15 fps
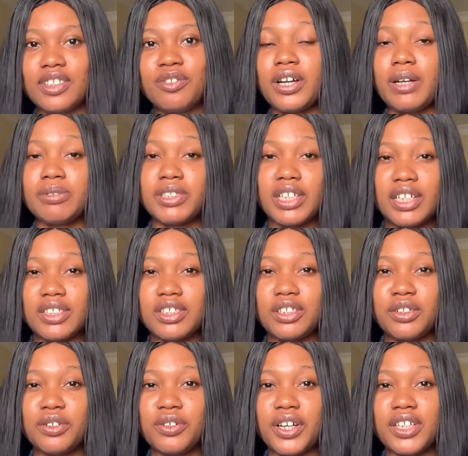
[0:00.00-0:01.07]
I'm
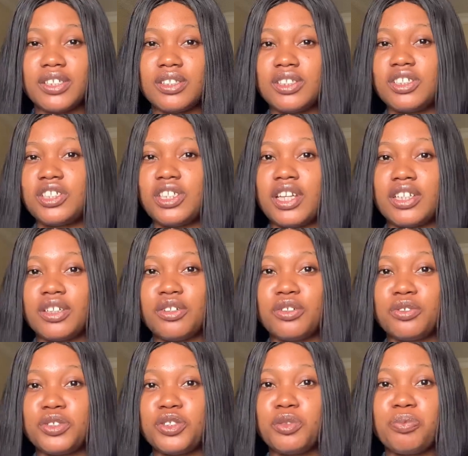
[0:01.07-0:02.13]
Chantel, and in this channel
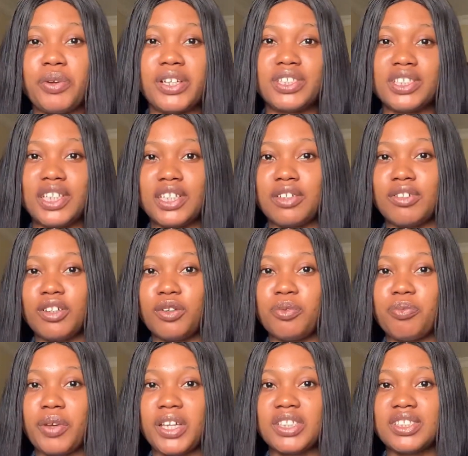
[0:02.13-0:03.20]
we do personal
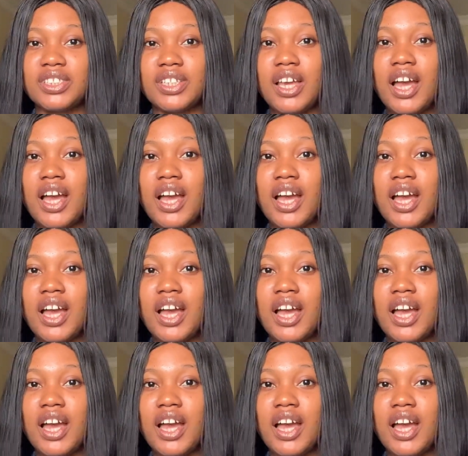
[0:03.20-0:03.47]
development,